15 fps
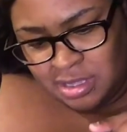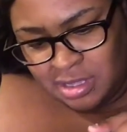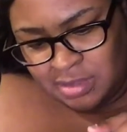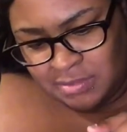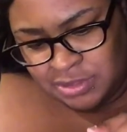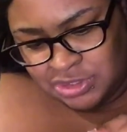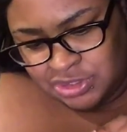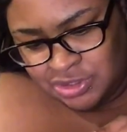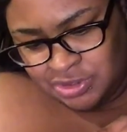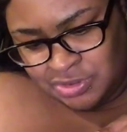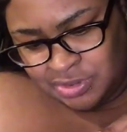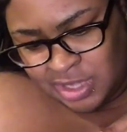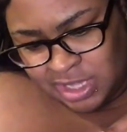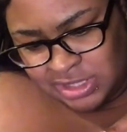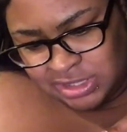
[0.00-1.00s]
I'm going to show
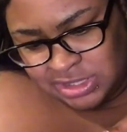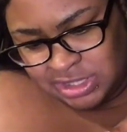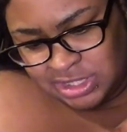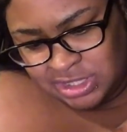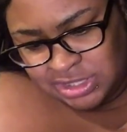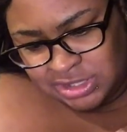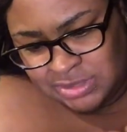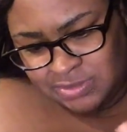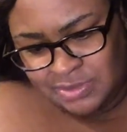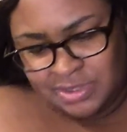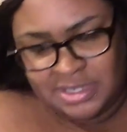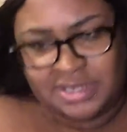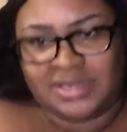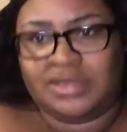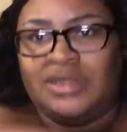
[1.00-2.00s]
you guys this
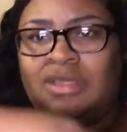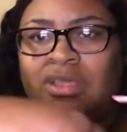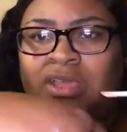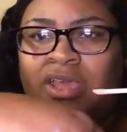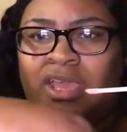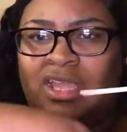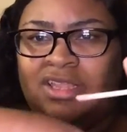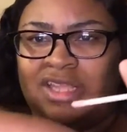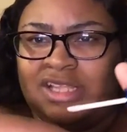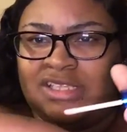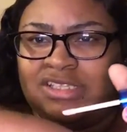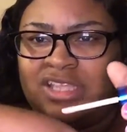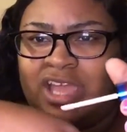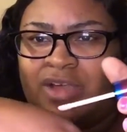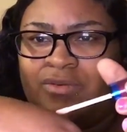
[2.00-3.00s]
one. And that's
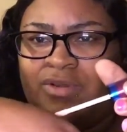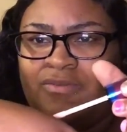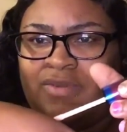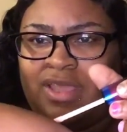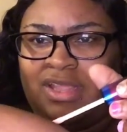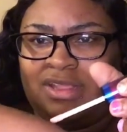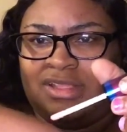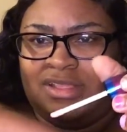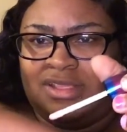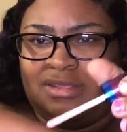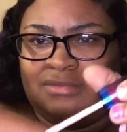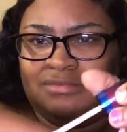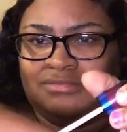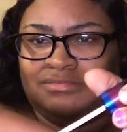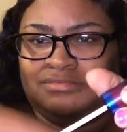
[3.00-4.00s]
that one right
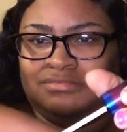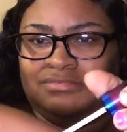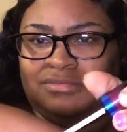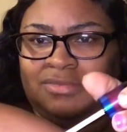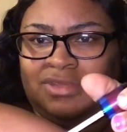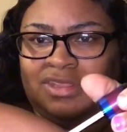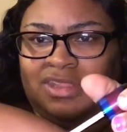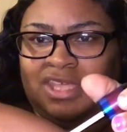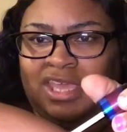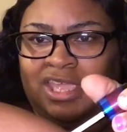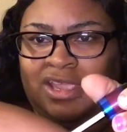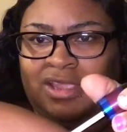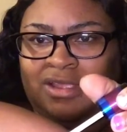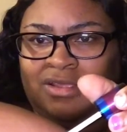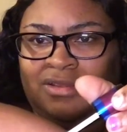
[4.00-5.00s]

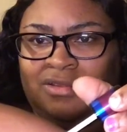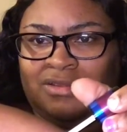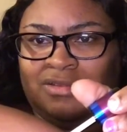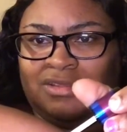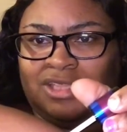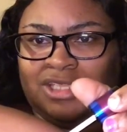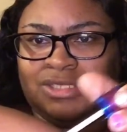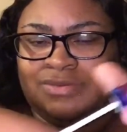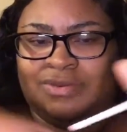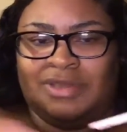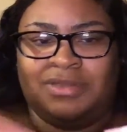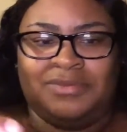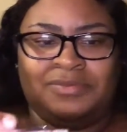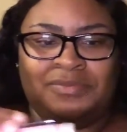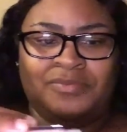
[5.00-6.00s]
there. This
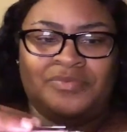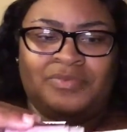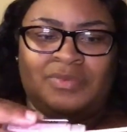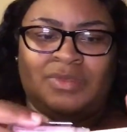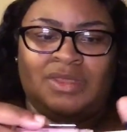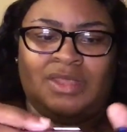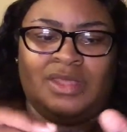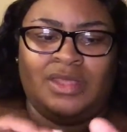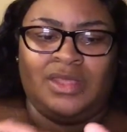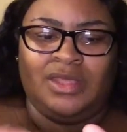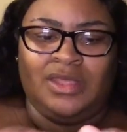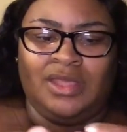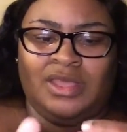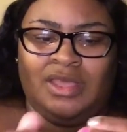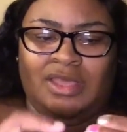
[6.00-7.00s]
one.
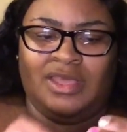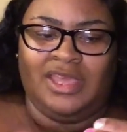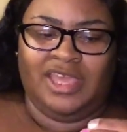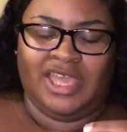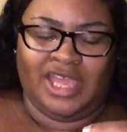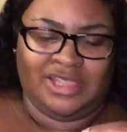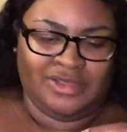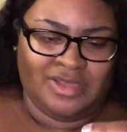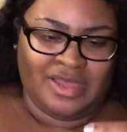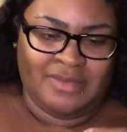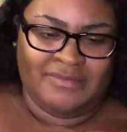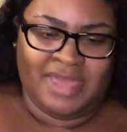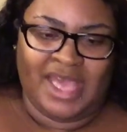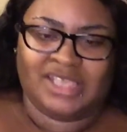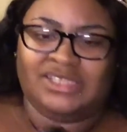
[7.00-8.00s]
And y'all know how I
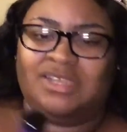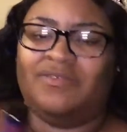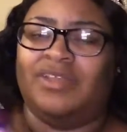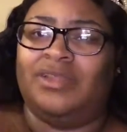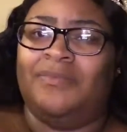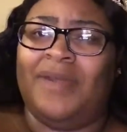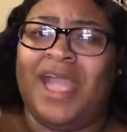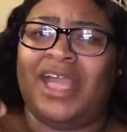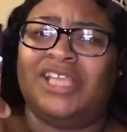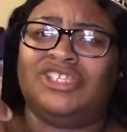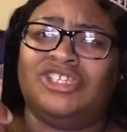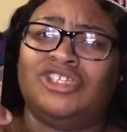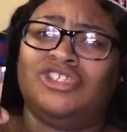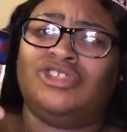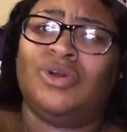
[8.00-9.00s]
maxed up. And the
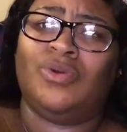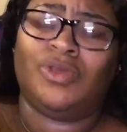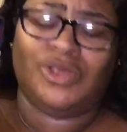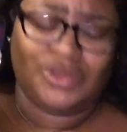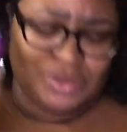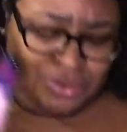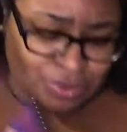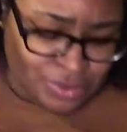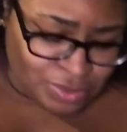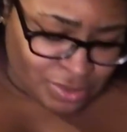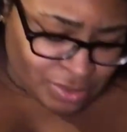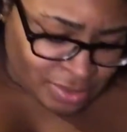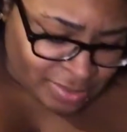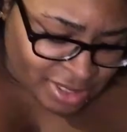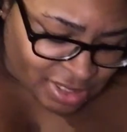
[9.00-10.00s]
packaging is so cute.
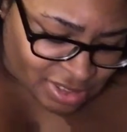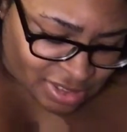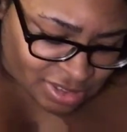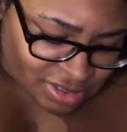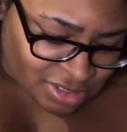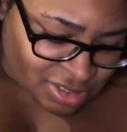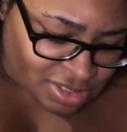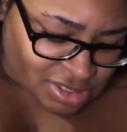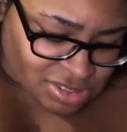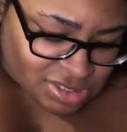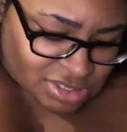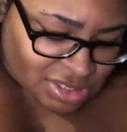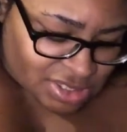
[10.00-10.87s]
Oh my goodness.